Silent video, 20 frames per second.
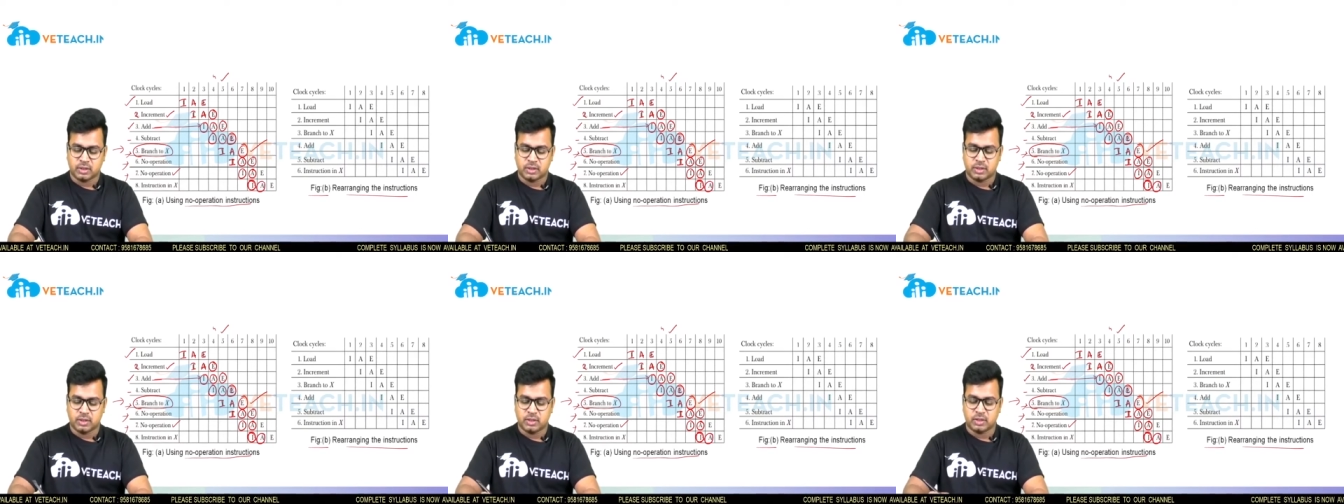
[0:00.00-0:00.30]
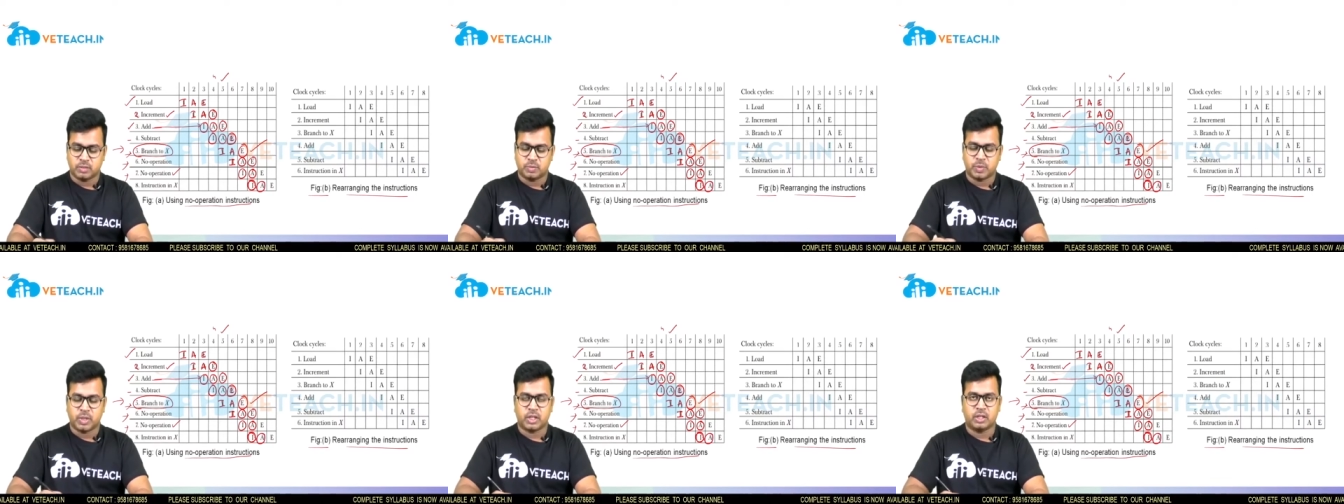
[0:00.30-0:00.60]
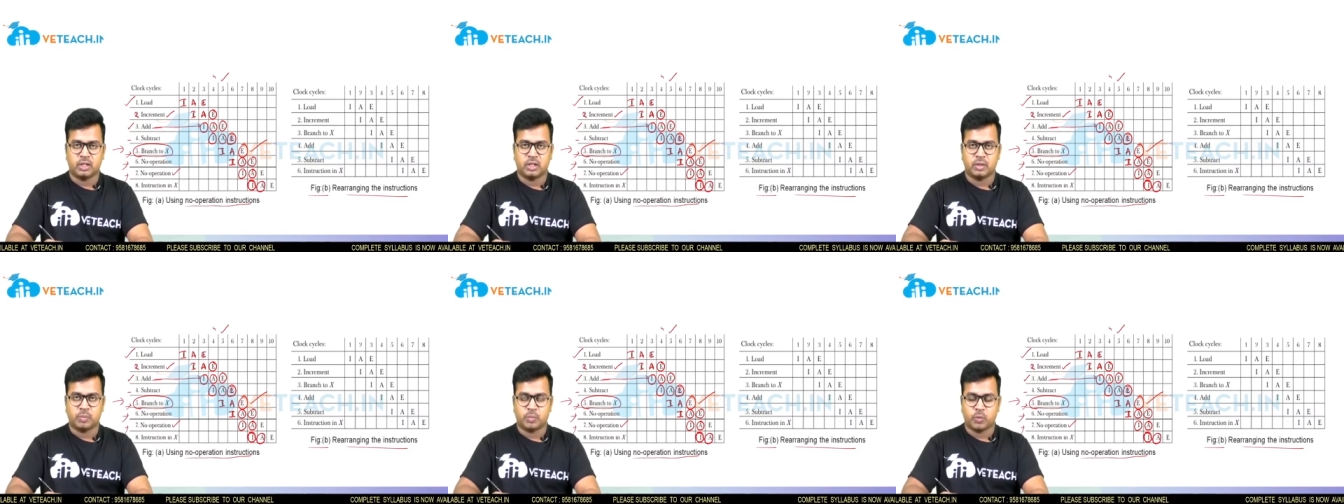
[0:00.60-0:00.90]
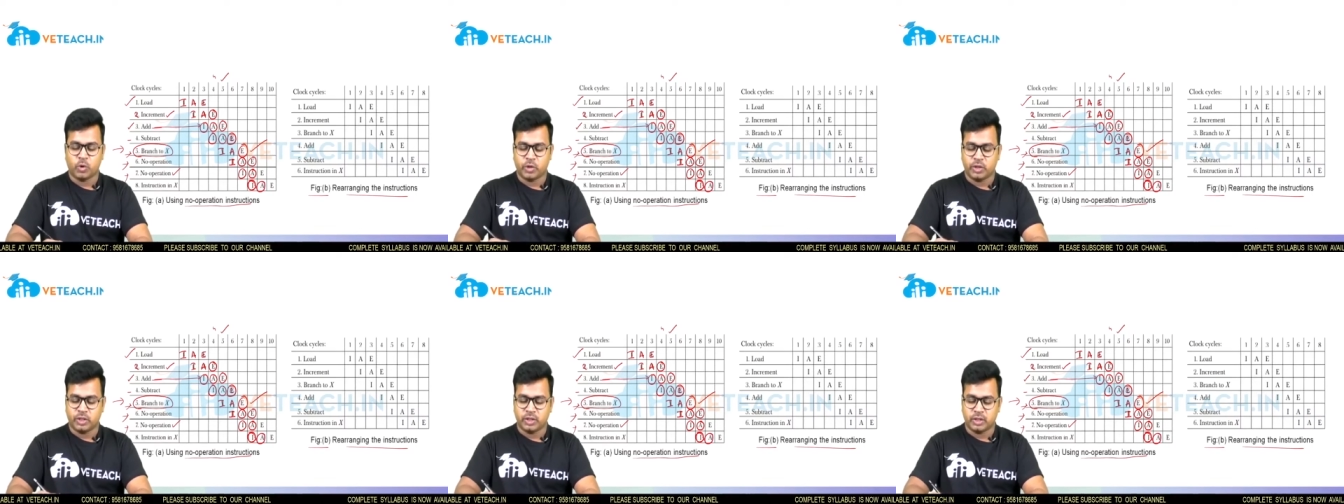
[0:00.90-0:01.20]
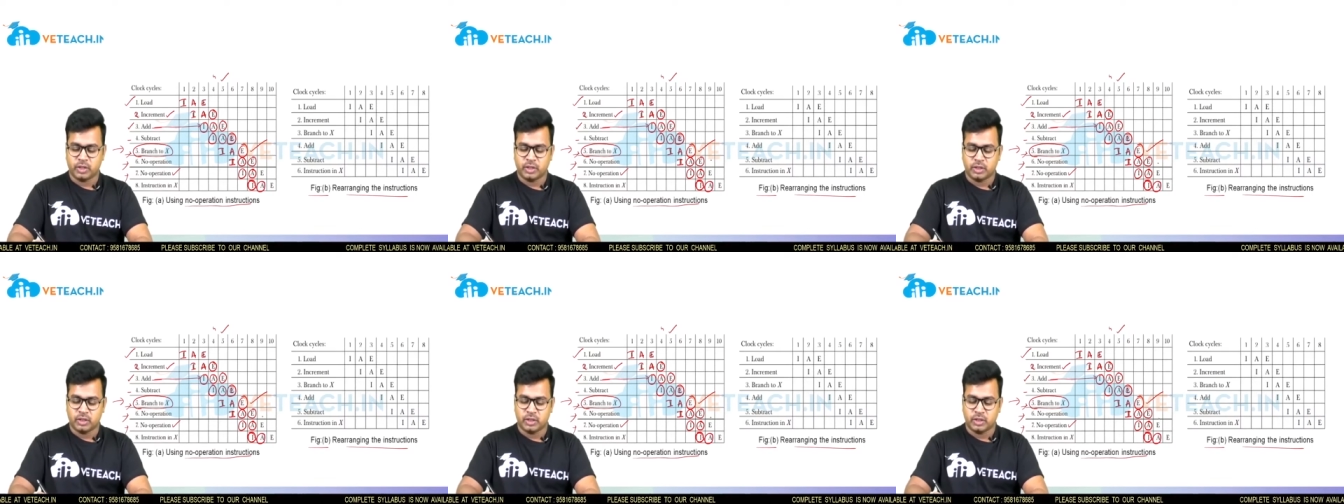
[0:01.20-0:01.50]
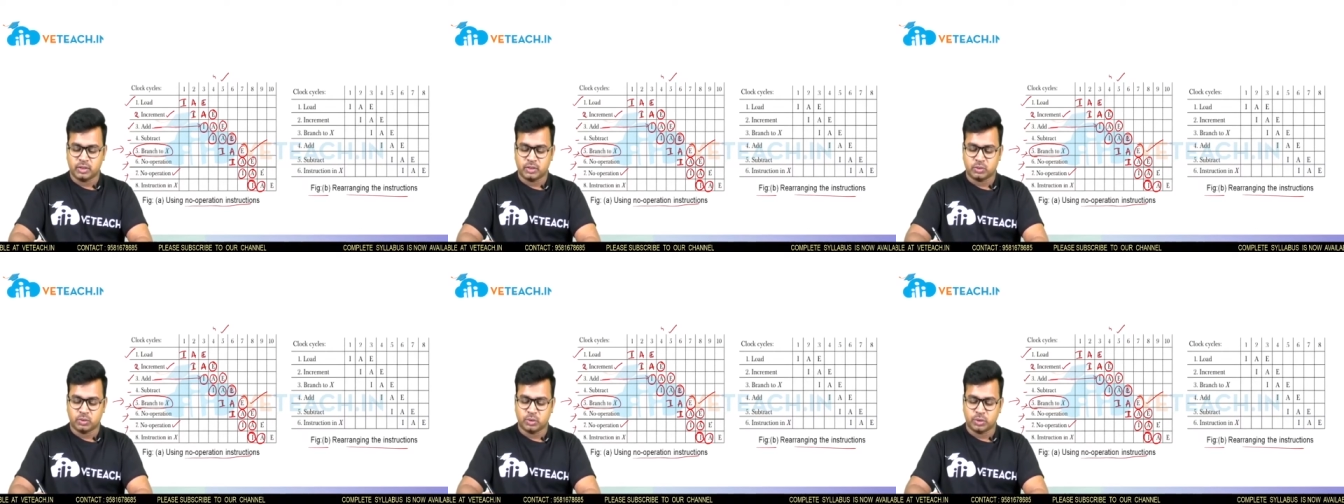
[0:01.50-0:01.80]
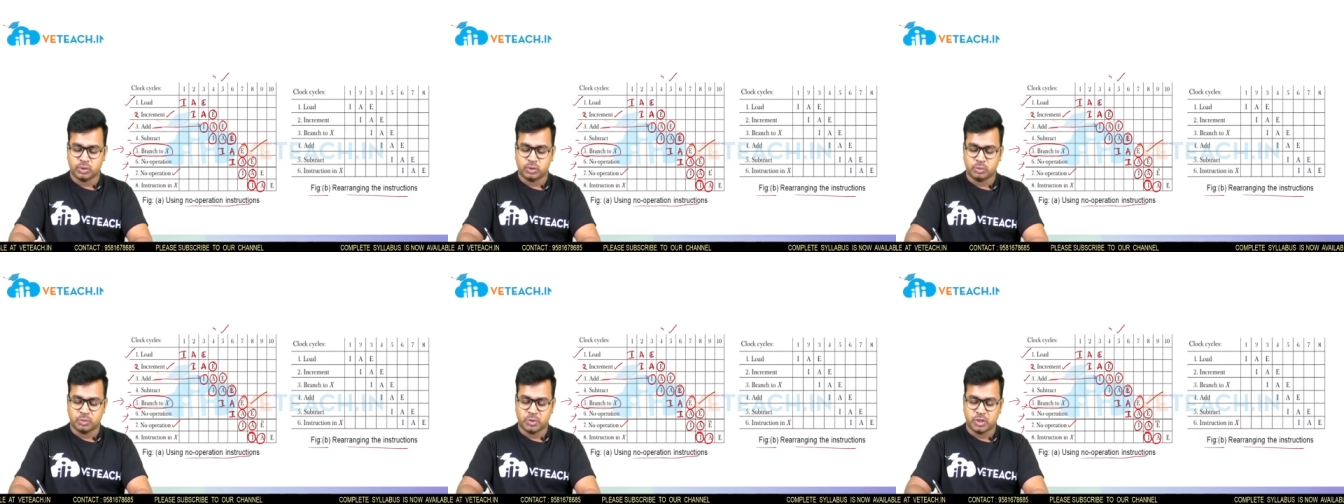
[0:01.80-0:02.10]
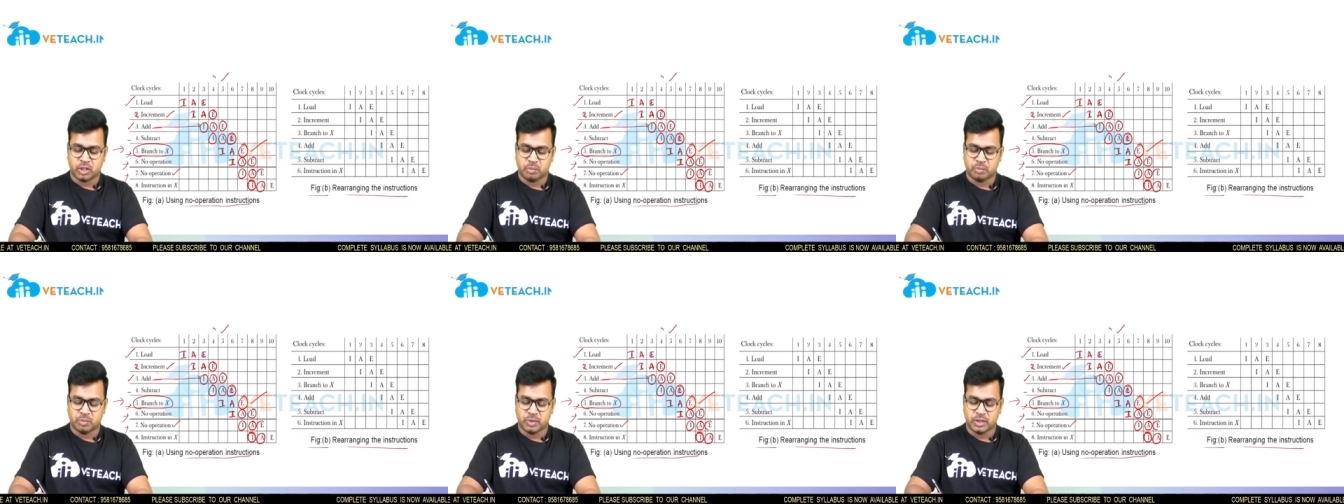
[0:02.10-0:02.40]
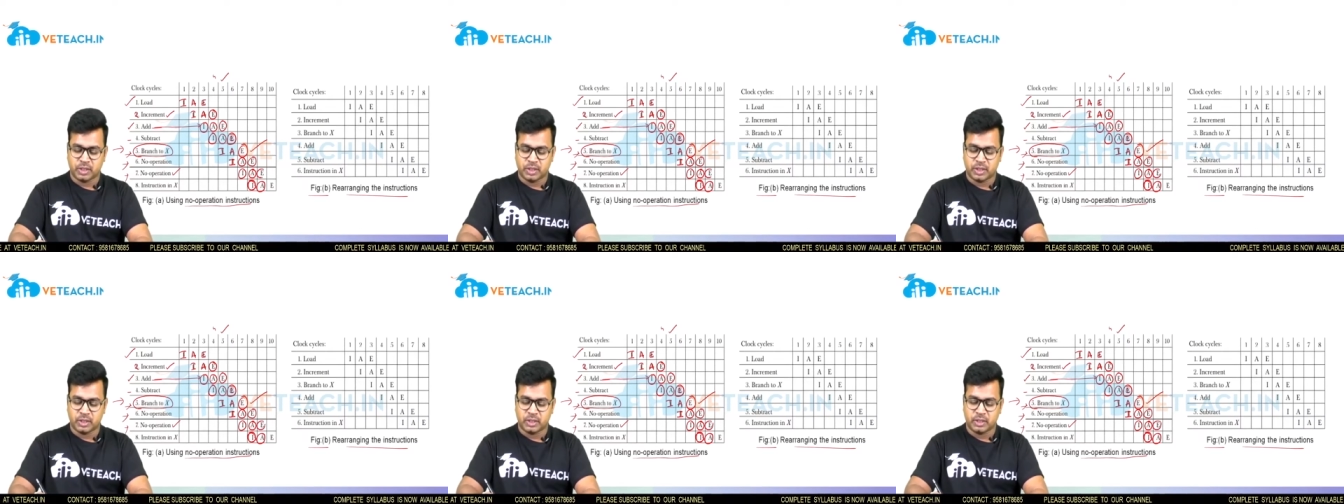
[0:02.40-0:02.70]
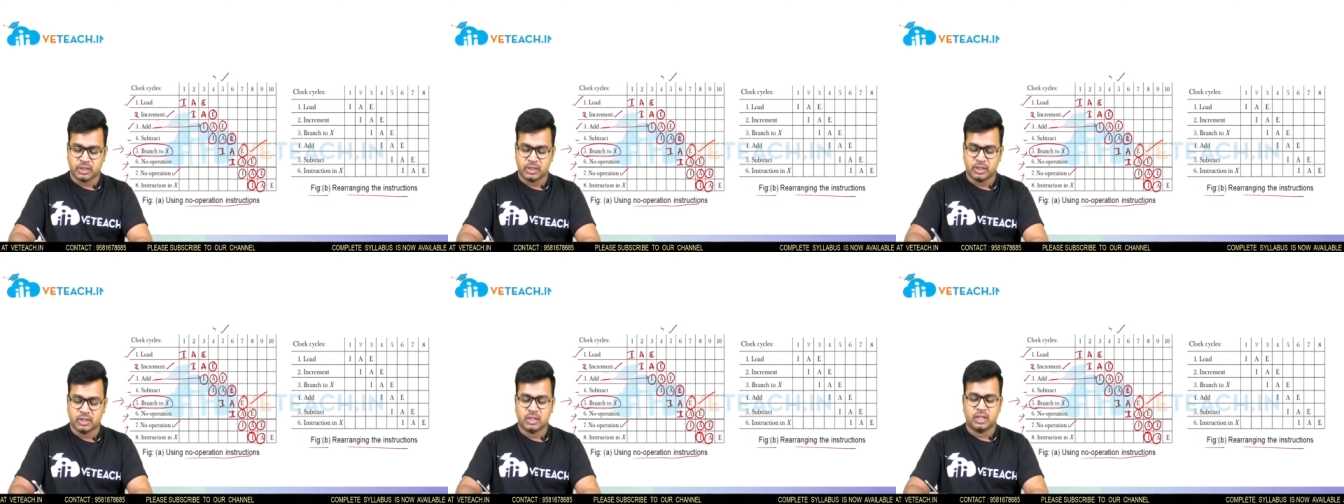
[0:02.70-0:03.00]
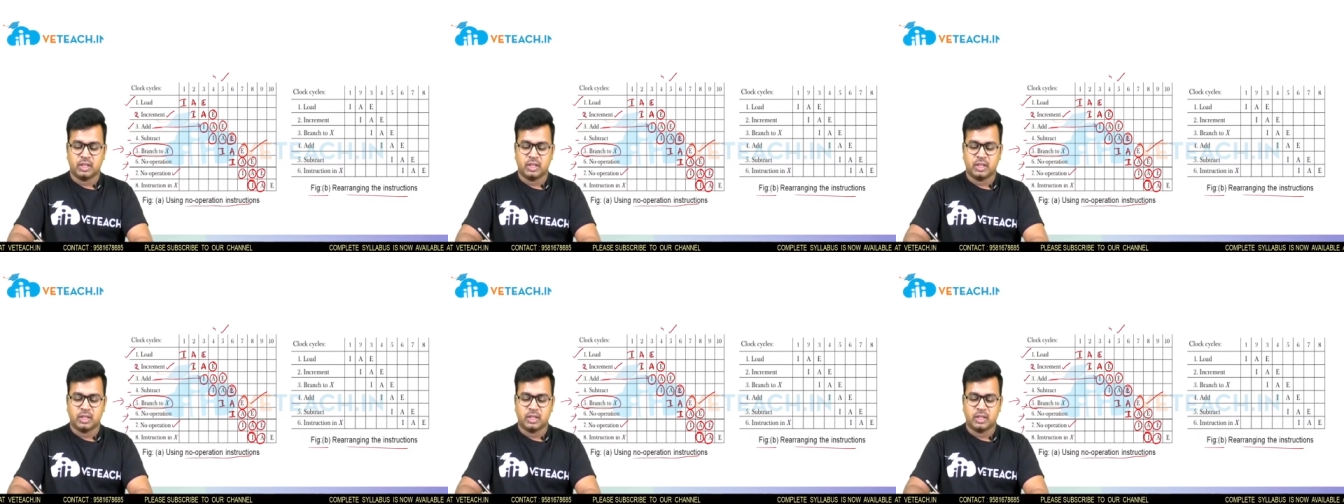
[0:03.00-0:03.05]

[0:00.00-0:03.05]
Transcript: this particular point, it is going to be completed.